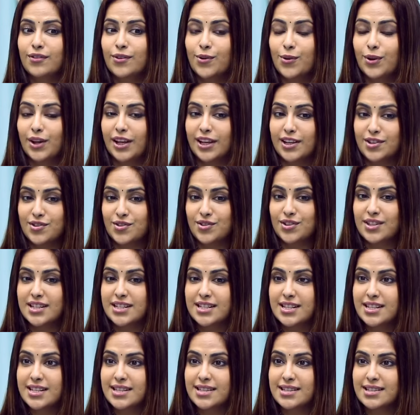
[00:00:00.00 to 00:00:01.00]
okay so
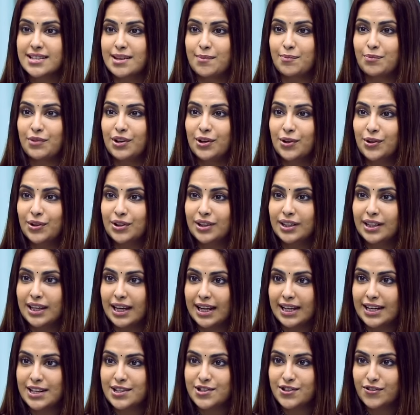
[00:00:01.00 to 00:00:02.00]
this is something on the
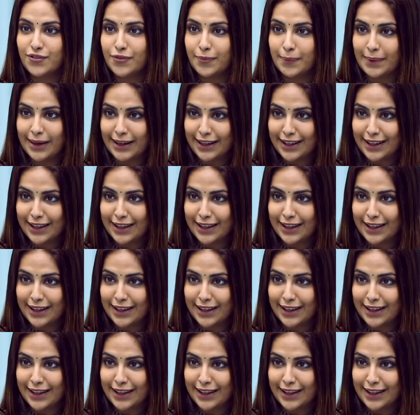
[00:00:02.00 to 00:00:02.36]
lines of